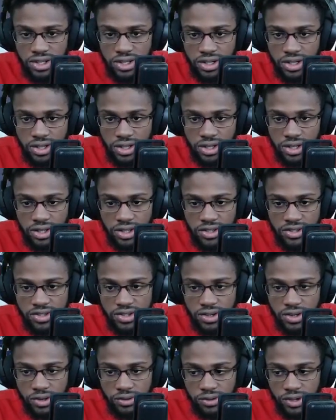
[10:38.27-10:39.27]
is
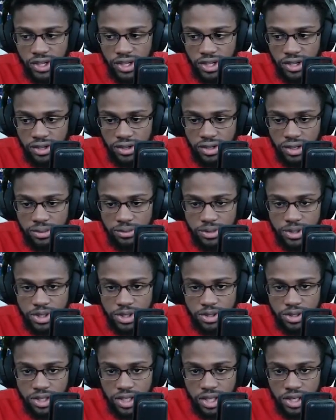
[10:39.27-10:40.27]
over here. I'm gonna
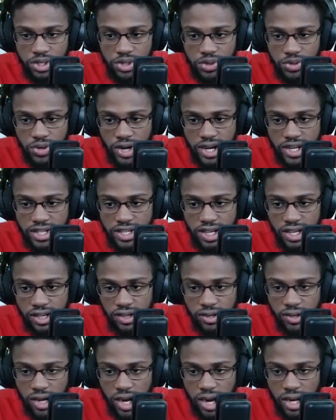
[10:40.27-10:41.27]
show you guys right
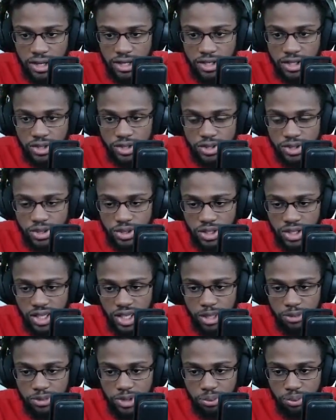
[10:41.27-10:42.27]
now. I usually
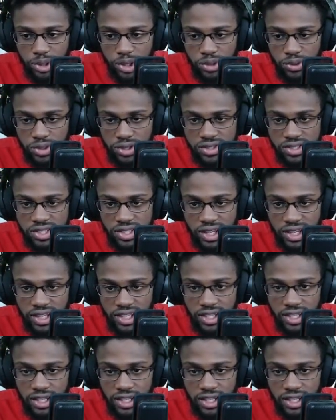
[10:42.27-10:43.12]
keep the boat until I get